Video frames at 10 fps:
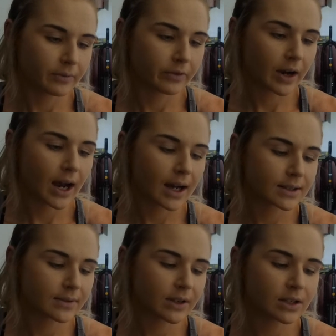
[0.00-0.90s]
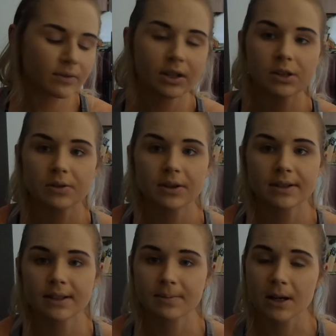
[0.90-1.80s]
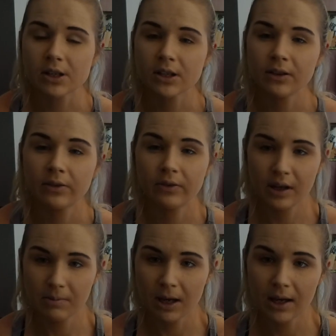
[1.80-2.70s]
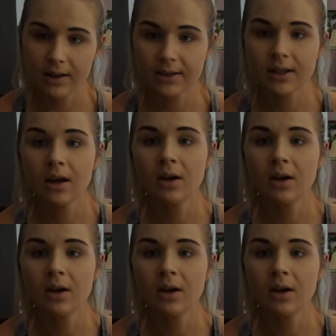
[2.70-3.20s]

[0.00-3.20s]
For active individuals, especially females,